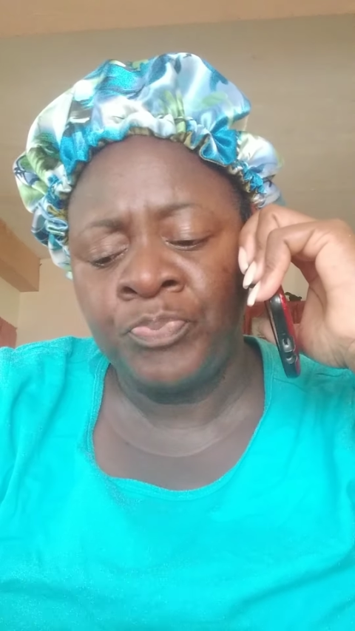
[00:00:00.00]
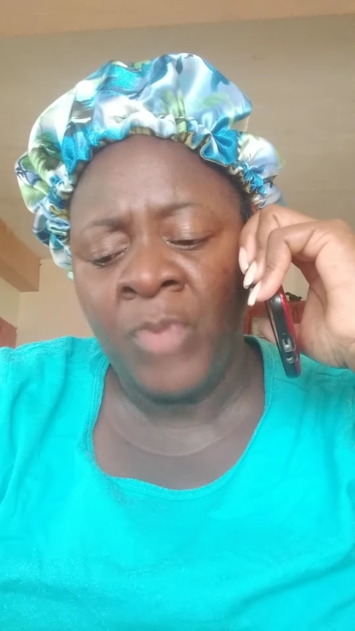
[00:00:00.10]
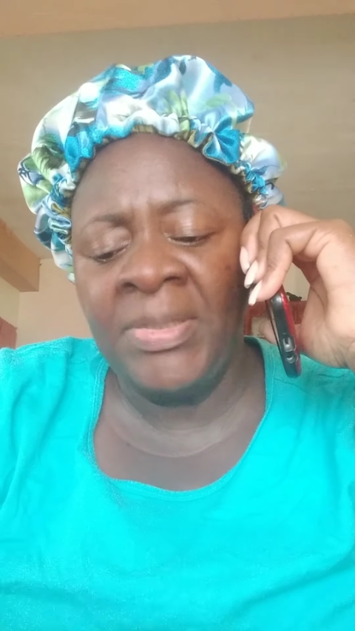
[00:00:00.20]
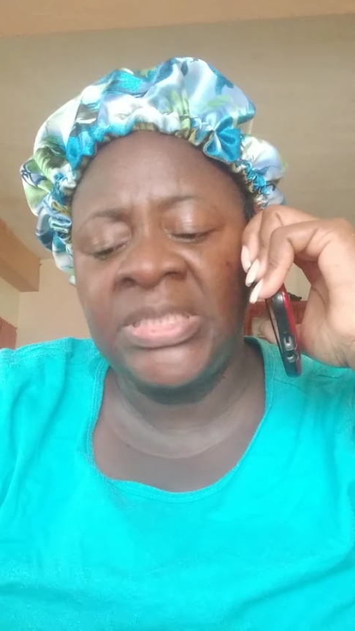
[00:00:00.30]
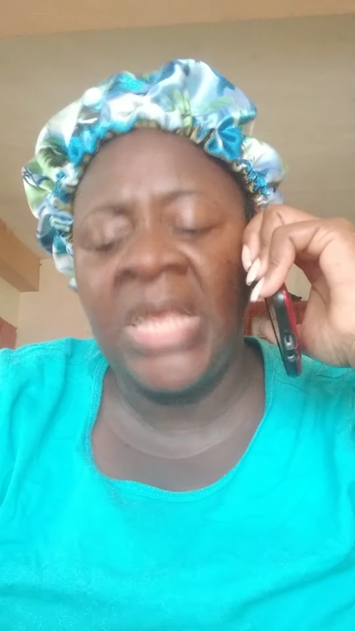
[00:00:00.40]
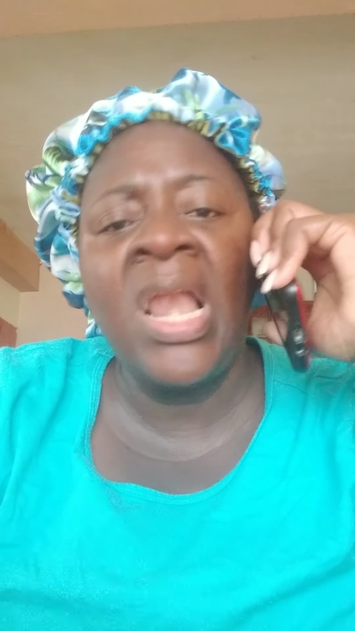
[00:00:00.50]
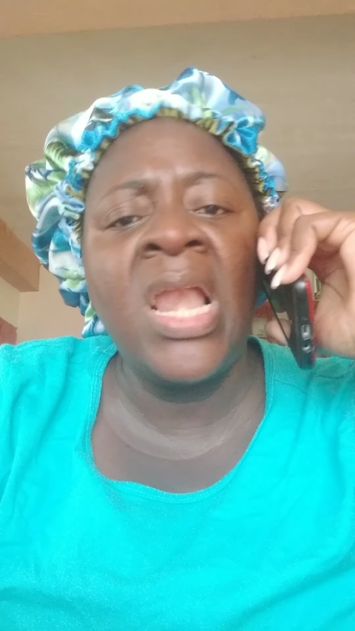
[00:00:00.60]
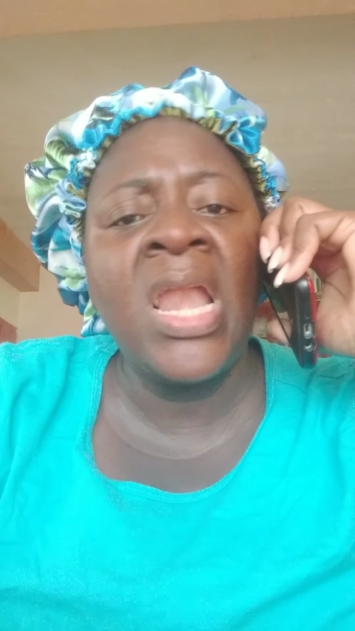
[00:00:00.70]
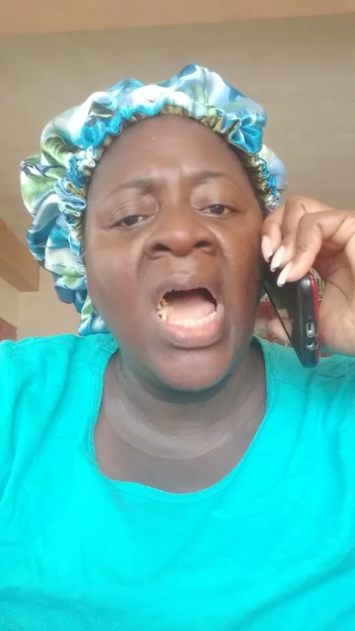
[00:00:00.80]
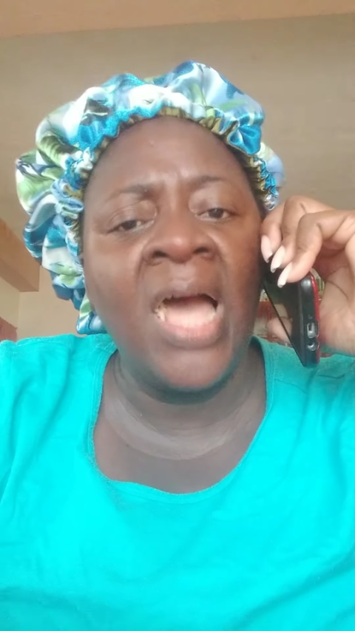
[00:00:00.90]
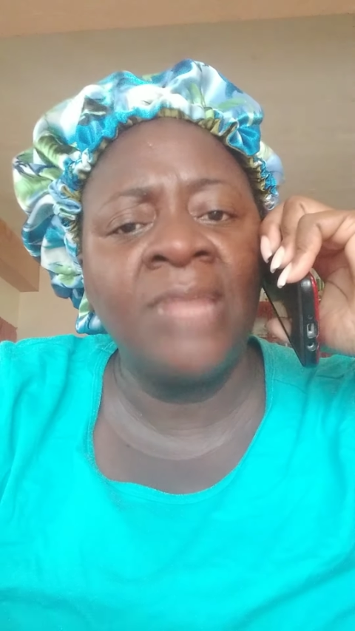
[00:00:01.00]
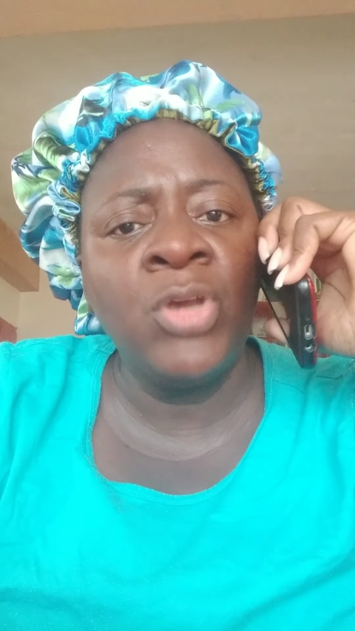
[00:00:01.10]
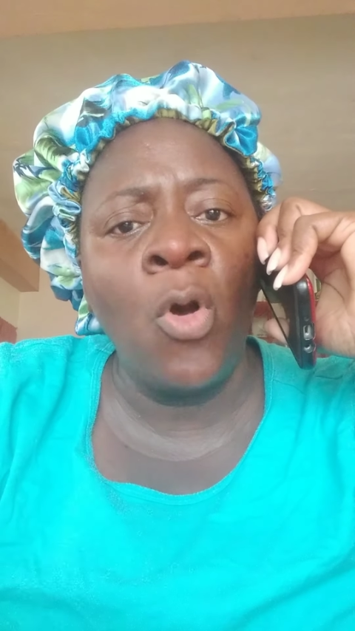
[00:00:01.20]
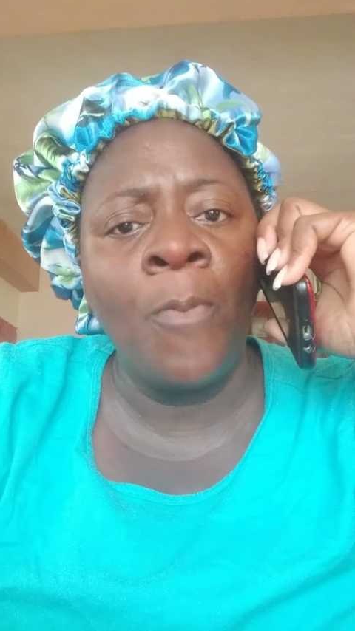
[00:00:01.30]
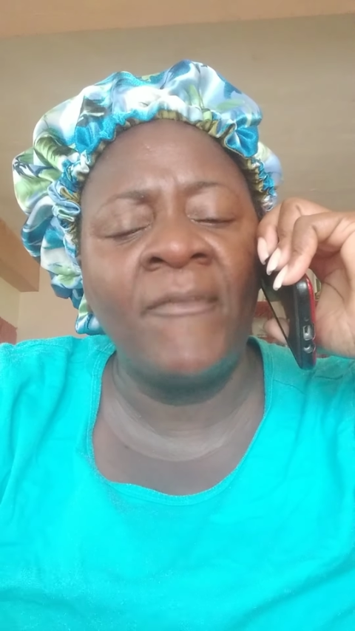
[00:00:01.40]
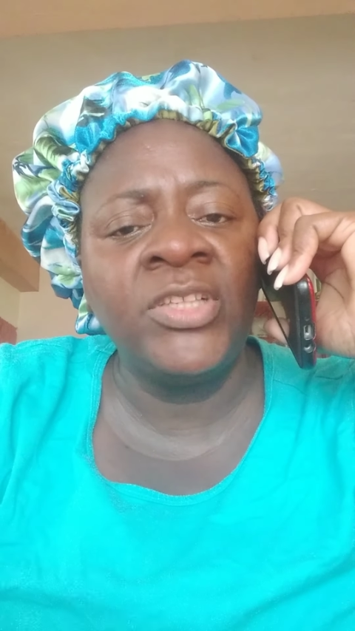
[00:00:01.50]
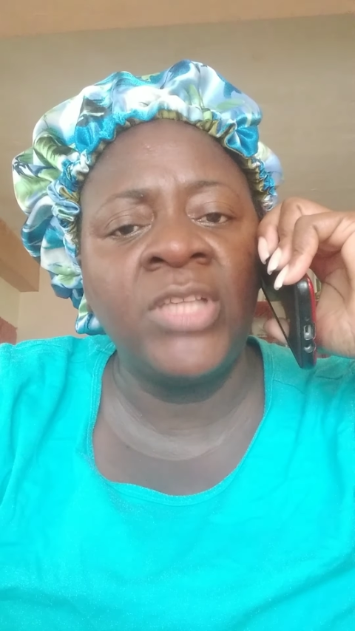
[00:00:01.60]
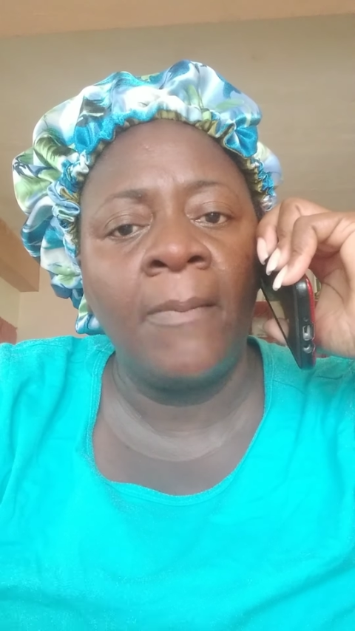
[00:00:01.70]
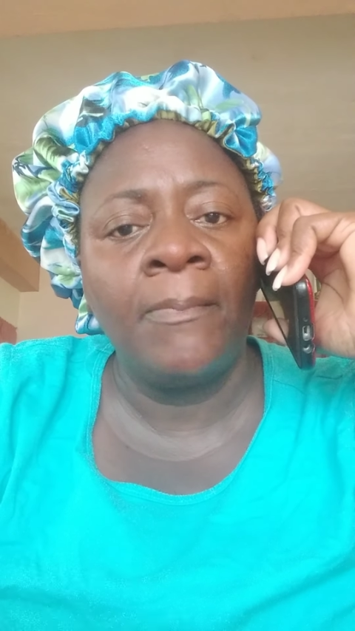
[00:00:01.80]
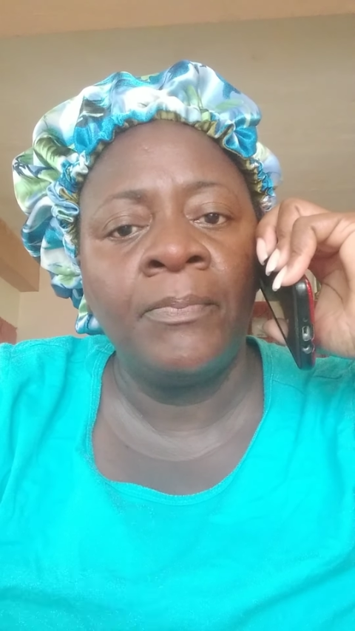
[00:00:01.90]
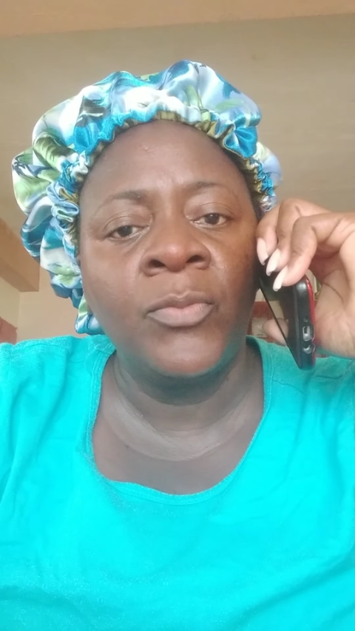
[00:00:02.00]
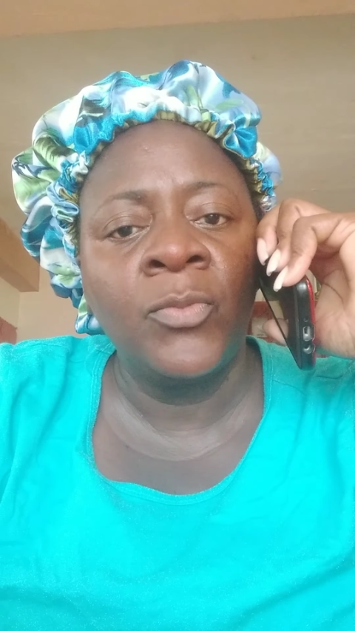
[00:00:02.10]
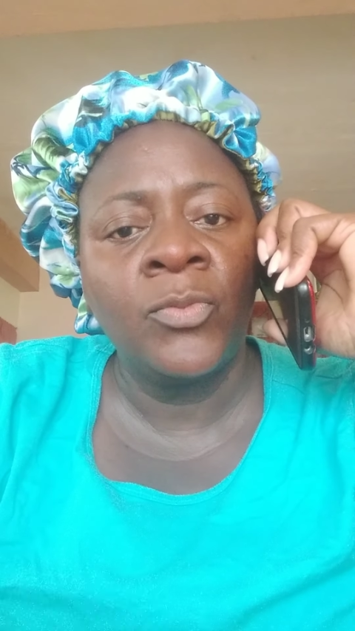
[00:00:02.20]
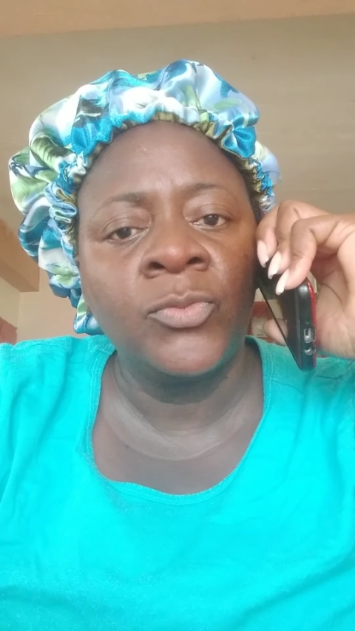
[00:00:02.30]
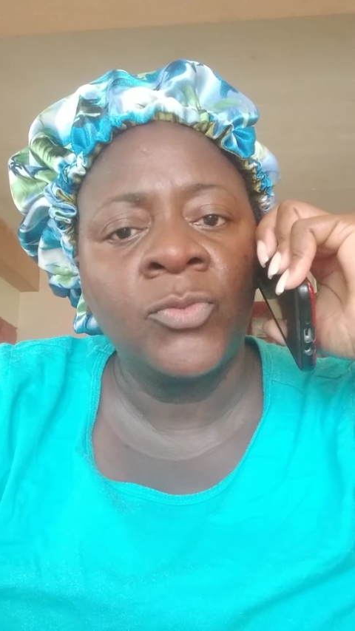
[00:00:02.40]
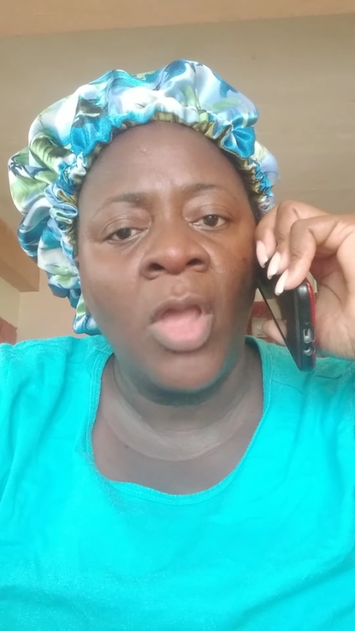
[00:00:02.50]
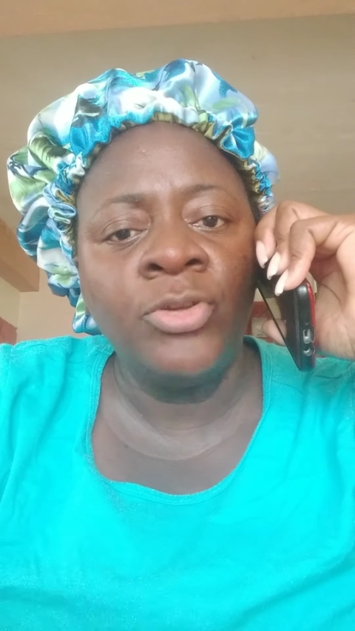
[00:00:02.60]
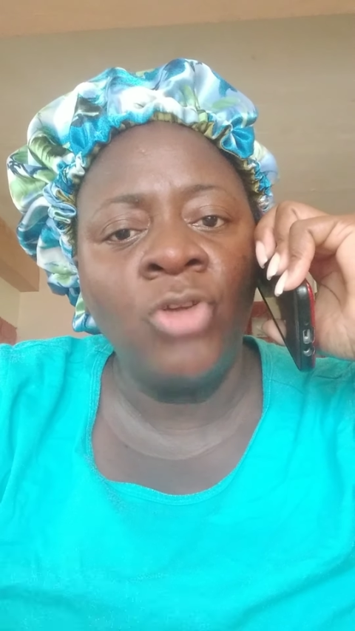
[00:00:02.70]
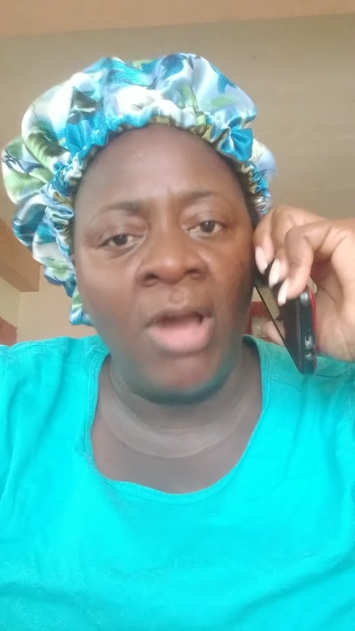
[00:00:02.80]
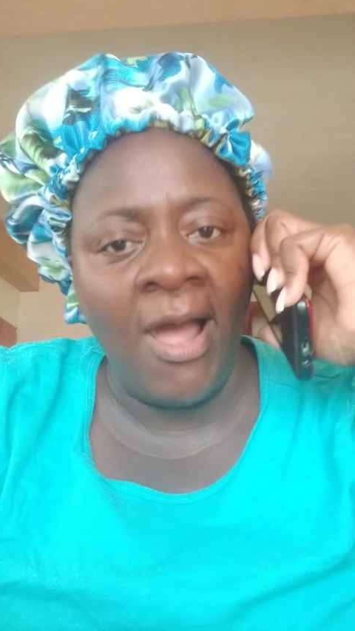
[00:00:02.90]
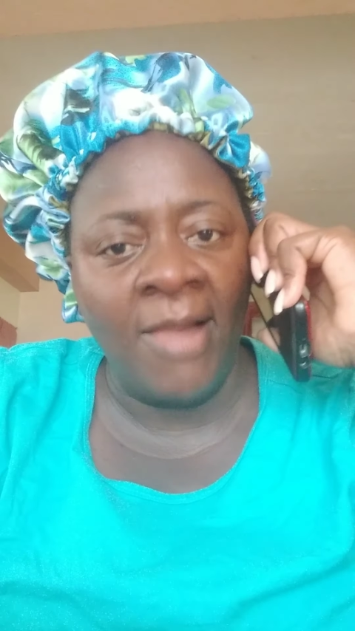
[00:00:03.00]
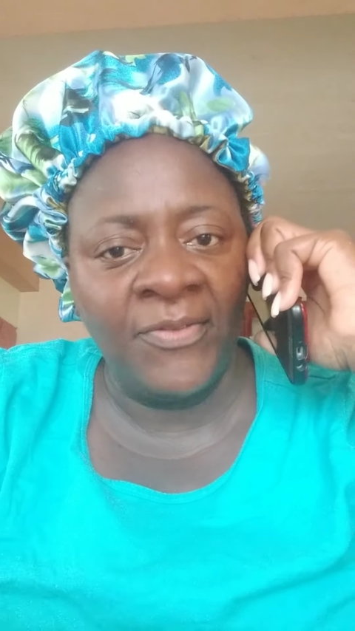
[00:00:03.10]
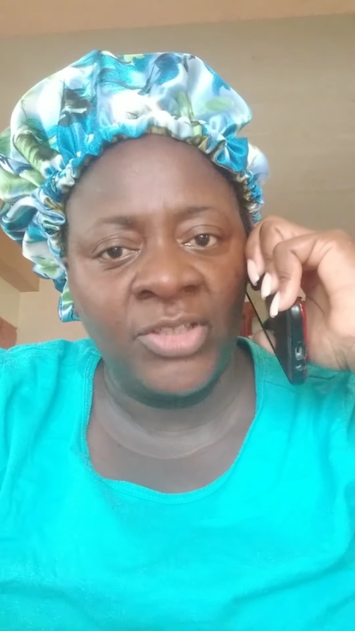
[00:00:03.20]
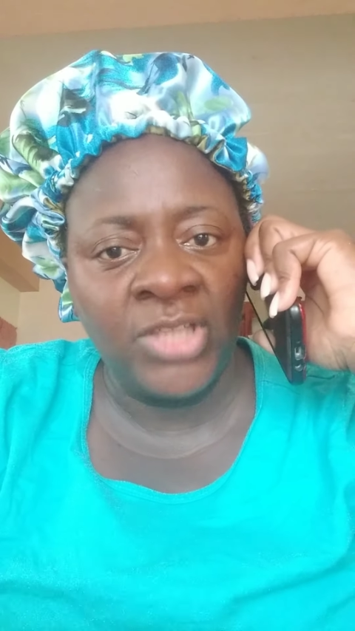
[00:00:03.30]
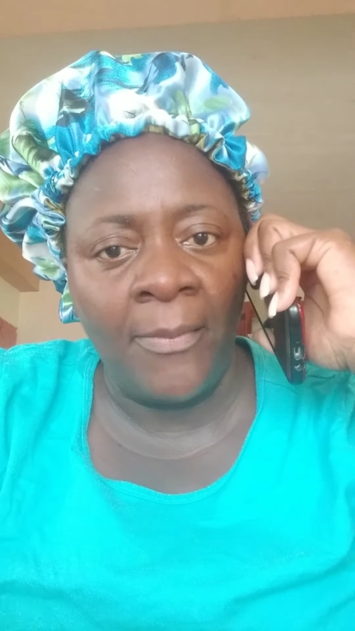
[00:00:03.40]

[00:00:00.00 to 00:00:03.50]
Me say, Lord, me hope everything. You call me for